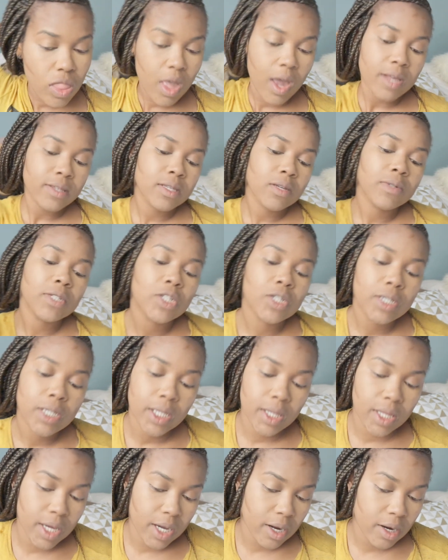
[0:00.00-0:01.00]
let's see what you
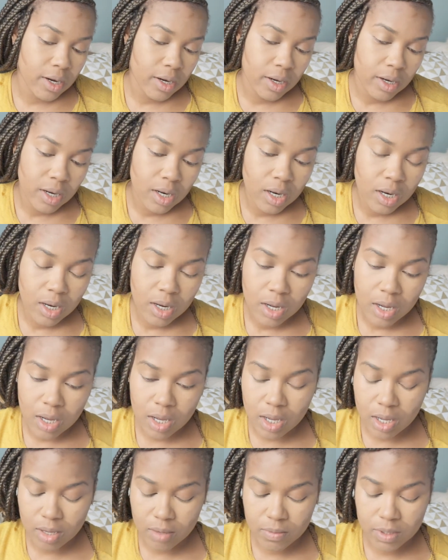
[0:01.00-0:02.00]
did there.
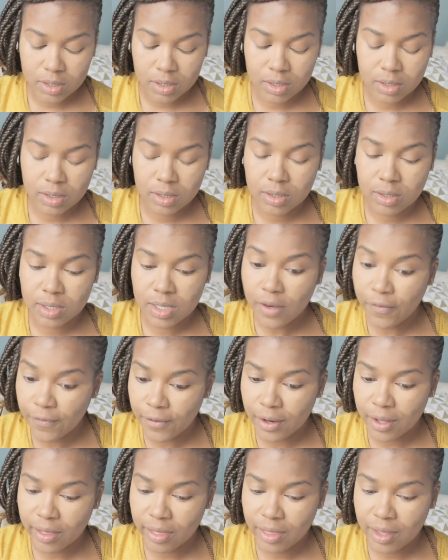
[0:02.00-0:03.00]
It's
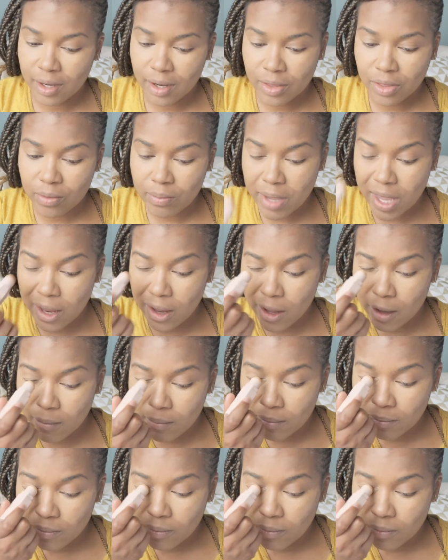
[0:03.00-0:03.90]
different than other makeup.